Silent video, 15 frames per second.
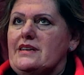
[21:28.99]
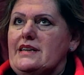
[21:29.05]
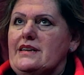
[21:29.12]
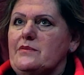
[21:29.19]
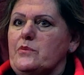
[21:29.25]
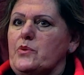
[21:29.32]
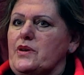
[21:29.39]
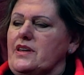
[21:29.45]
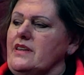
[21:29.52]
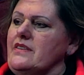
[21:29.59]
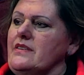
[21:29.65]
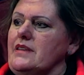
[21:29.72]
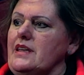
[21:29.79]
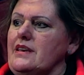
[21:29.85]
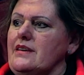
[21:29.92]
in
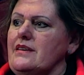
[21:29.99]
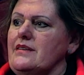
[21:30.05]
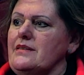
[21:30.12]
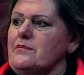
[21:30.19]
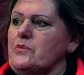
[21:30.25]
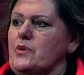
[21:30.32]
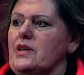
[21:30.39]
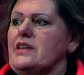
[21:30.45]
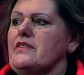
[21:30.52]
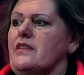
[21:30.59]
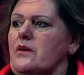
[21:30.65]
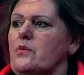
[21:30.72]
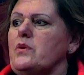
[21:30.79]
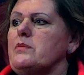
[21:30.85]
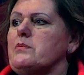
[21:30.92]
bringing
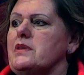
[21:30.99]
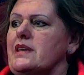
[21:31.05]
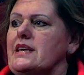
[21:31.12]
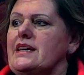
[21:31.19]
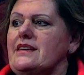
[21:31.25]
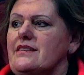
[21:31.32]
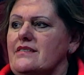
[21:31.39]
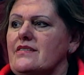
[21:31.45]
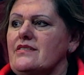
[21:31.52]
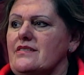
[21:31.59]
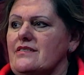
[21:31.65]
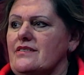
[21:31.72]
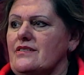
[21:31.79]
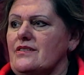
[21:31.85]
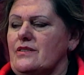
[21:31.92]
their women leaders
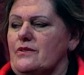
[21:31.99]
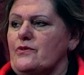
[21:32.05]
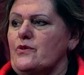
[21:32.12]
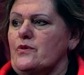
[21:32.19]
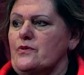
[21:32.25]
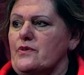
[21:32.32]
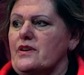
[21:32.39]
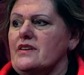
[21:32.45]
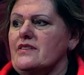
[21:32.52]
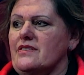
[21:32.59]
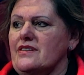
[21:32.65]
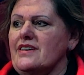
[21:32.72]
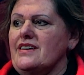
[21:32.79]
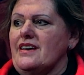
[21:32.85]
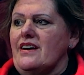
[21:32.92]
to the
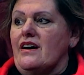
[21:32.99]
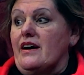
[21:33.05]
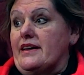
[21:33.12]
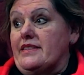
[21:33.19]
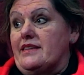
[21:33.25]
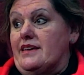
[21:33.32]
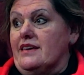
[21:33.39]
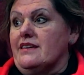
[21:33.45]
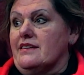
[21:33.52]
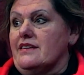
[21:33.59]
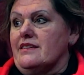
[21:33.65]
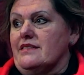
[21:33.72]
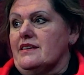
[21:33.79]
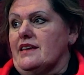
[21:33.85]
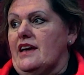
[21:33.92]
forefront, I think,
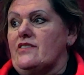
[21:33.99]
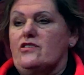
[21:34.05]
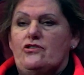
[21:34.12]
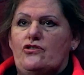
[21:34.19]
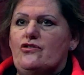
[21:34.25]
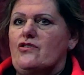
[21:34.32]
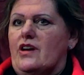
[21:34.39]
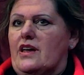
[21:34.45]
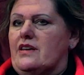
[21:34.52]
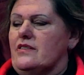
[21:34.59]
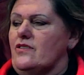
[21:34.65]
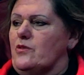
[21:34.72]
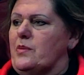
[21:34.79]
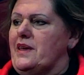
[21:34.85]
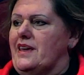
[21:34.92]
as an Australian
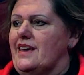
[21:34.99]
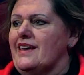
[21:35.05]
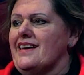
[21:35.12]
speaking.